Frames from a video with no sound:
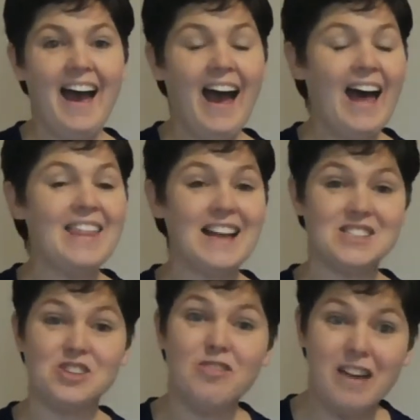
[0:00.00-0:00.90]
That's
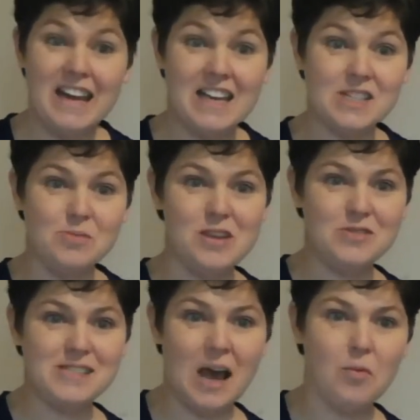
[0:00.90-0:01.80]
so funny because we
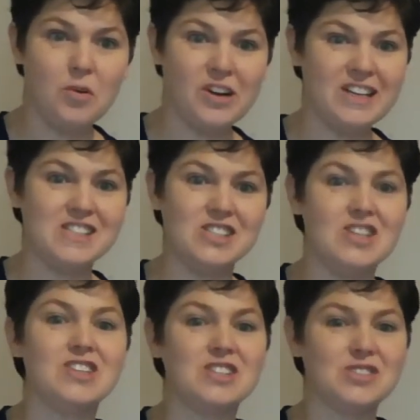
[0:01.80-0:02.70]
use that word to
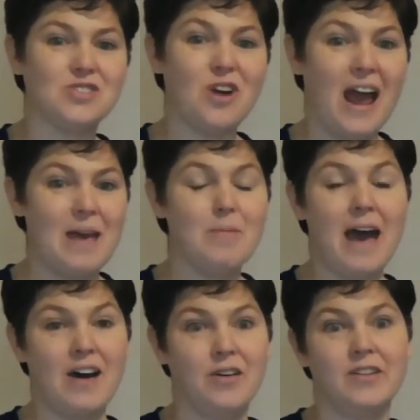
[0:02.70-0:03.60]
describe
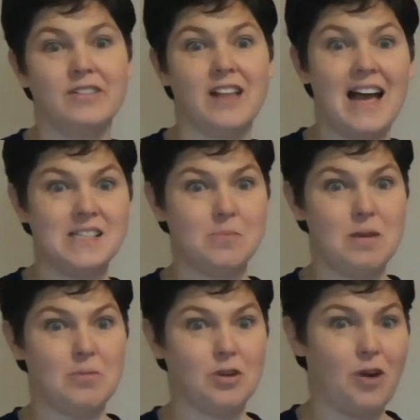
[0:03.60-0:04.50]
how lots of
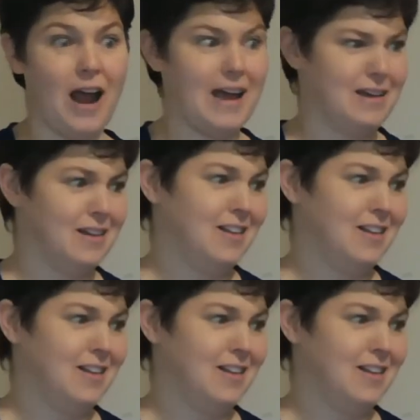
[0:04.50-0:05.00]
people cry.